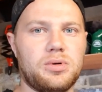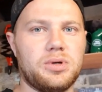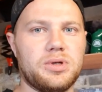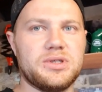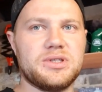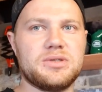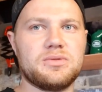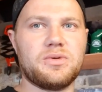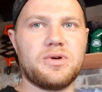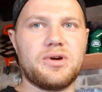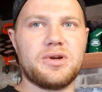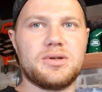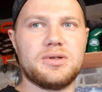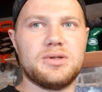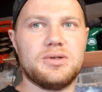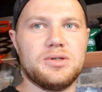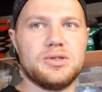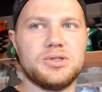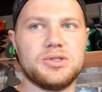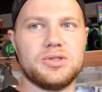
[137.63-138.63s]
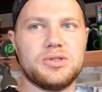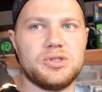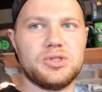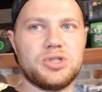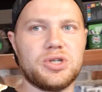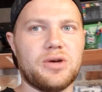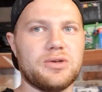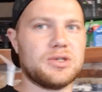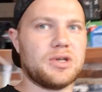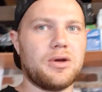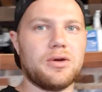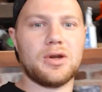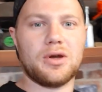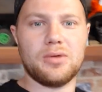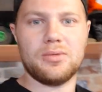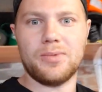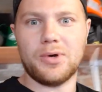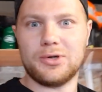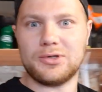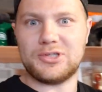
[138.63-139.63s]
swear it shows I don't
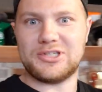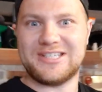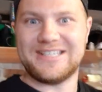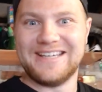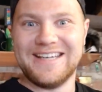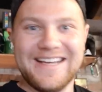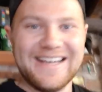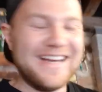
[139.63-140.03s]
know much.